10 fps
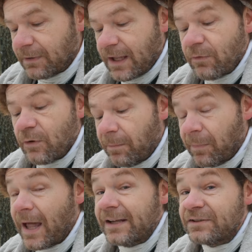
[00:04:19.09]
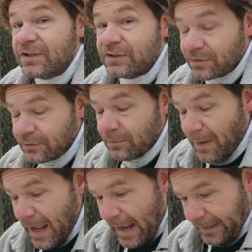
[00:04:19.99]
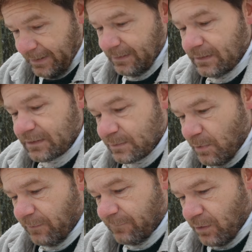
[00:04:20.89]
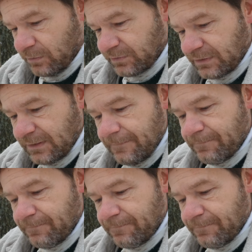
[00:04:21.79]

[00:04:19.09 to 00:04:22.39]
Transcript: but they were obliged to turn back. Smart folks.